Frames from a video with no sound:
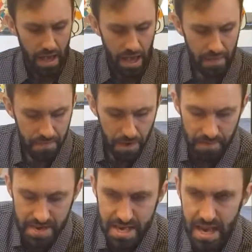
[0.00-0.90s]
If
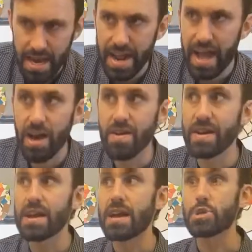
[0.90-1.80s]
you've seen our
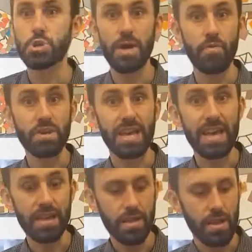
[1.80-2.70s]
travel
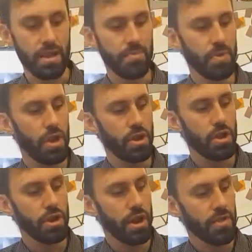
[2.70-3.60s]
to Italy,
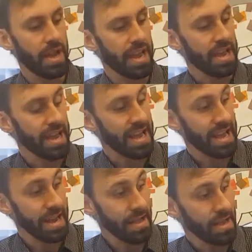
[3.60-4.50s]
you know that in
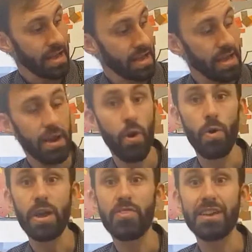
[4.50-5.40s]
Italy,
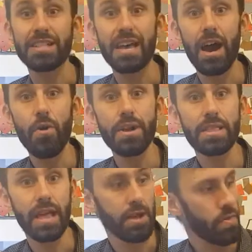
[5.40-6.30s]
or in the Italian
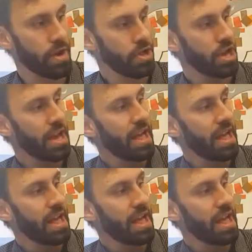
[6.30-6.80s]
language,